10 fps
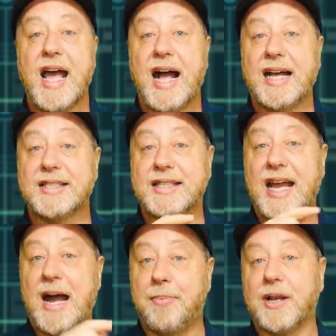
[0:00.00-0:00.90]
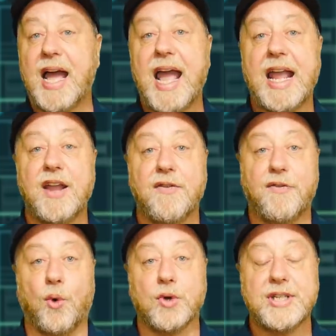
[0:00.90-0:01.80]
as the Apple
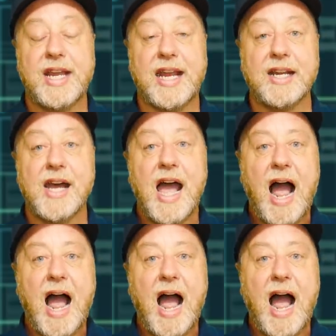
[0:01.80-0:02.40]
A14